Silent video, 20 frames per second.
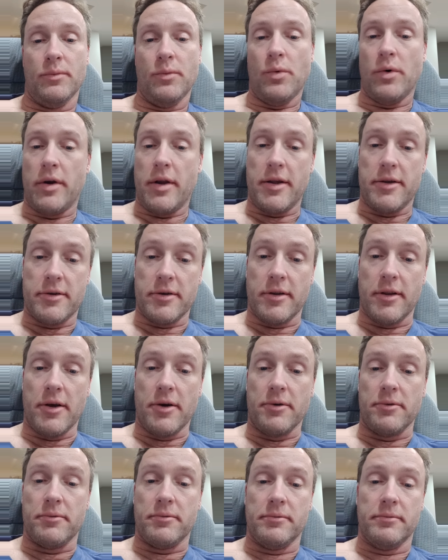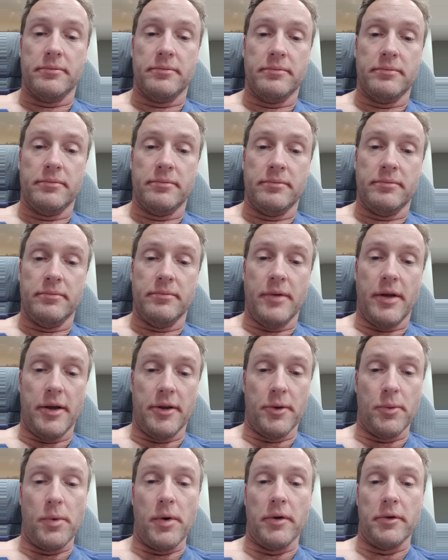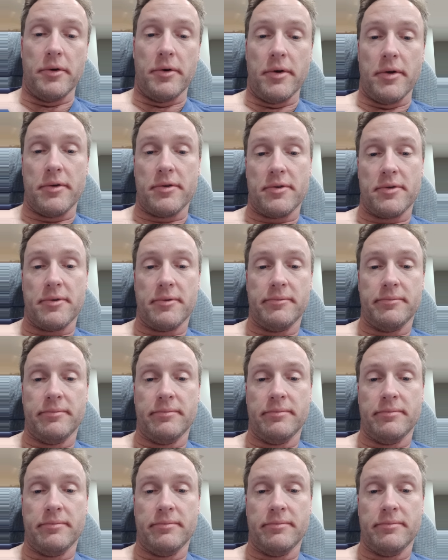when he's alone in the wilderness.